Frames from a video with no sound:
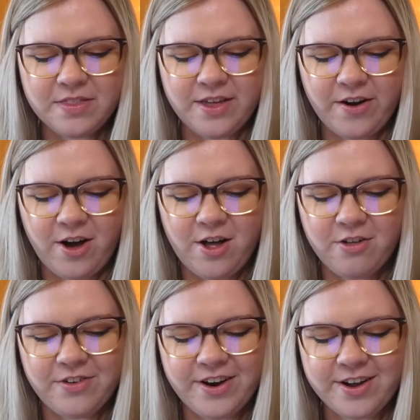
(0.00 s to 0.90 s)
they're
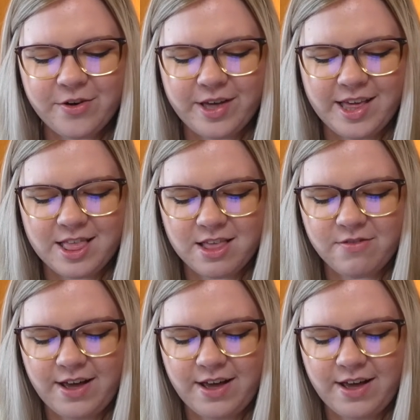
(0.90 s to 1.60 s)
all very cohesive.